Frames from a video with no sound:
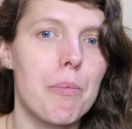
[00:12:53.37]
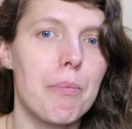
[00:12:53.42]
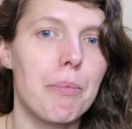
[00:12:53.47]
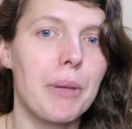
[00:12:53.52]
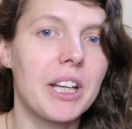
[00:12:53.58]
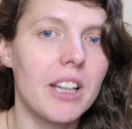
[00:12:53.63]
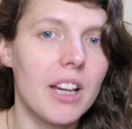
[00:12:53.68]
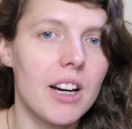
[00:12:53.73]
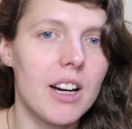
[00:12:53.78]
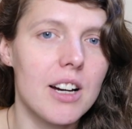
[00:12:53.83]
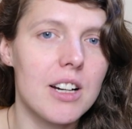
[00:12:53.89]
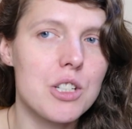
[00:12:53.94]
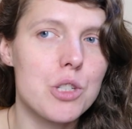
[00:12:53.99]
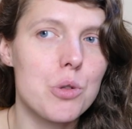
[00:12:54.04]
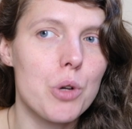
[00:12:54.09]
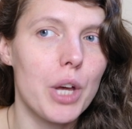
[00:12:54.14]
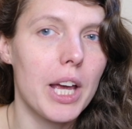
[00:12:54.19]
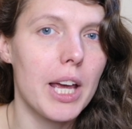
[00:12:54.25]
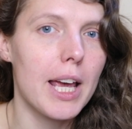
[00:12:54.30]

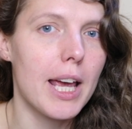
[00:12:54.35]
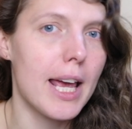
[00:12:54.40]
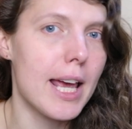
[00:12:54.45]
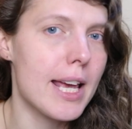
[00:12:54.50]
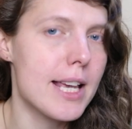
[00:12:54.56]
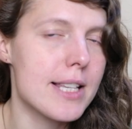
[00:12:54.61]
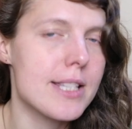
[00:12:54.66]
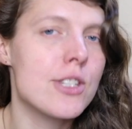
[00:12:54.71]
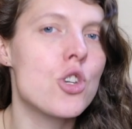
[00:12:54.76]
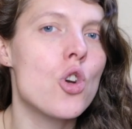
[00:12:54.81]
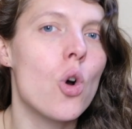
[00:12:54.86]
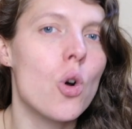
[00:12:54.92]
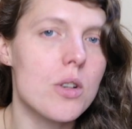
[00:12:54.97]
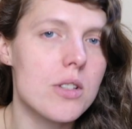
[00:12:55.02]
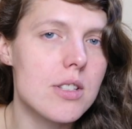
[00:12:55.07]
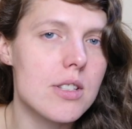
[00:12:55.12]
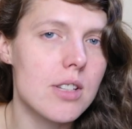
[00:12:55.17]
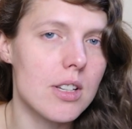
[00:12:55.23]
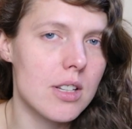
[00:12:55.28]
because it is
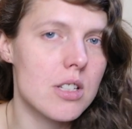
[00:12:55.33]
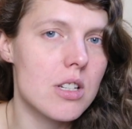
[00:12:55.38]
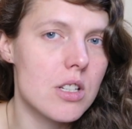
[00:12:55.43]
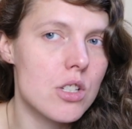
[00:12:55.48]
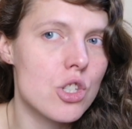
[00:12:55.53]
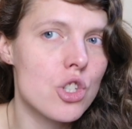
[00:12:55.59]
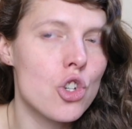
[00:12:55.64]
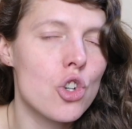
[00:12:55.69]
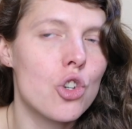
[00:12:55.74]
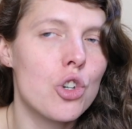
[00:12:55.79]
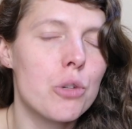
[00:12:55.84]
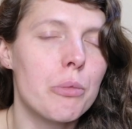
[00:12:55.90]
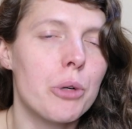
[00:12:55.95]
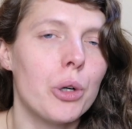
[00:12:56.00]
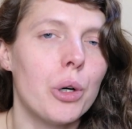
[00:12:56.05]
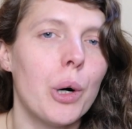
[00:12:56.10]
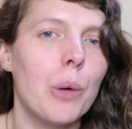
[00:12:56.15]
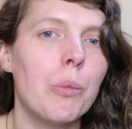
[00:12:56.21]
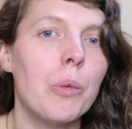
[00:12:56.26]
not seen as normal.